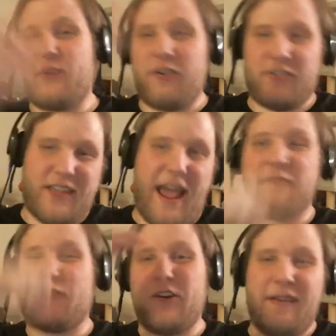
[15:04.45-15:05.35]

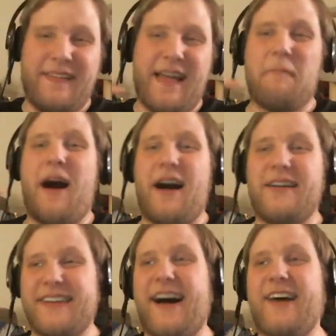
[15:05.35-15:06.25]
doing that
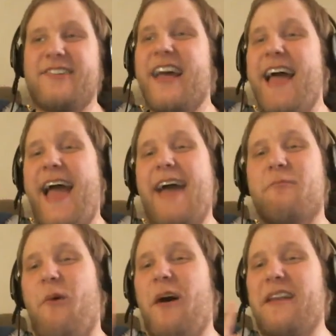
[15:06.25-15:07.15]
montage,
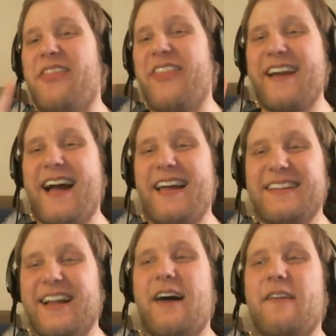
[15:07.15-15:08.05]
and one thing I
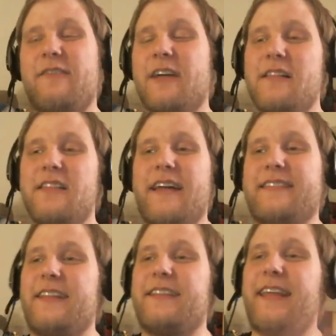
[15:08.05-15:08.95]
love, like
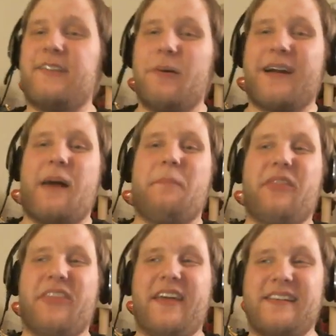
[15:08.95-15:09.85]
they do a couple
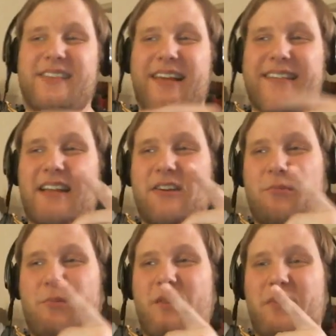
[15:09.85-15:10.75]
things, like they do
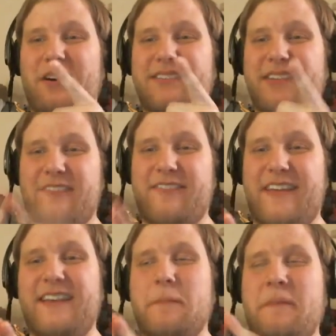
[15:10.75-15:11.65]
one where it's like
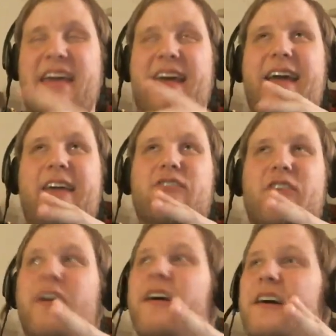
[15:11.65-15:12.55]
feeding the pigs
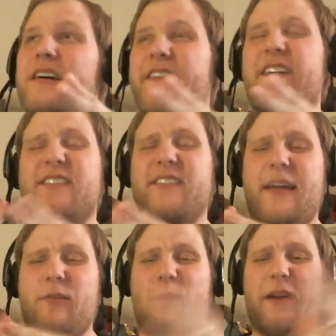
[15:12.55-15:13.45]
or this
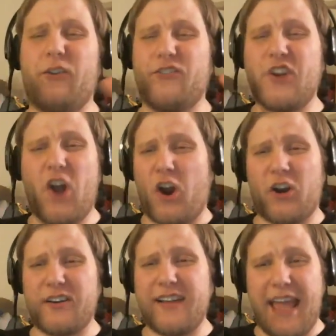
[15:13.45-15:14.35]
like weird
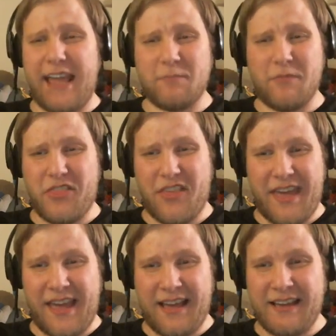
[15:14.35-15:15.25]
card game
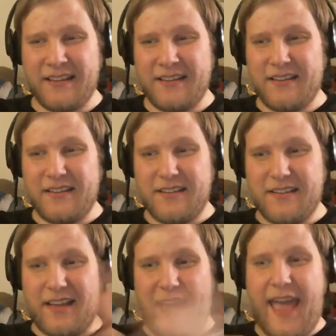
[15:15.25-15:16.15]
thing,
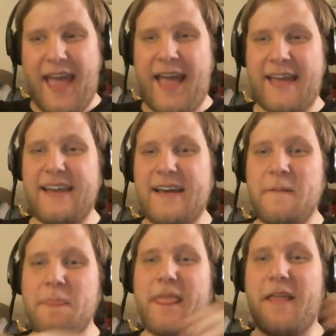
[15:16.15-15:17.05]
and
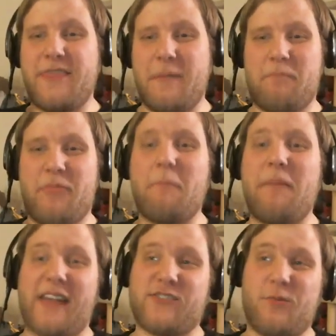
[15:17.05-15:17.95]
the
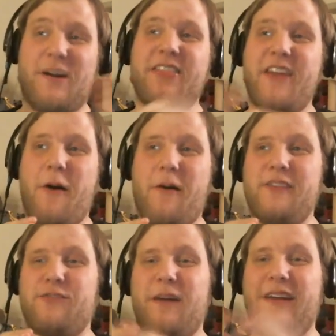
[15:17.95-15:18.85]
best one though
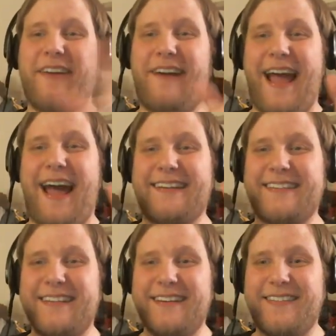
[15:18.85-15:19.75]
is where they're at
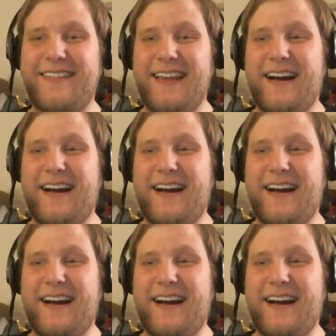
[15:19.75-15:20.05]
the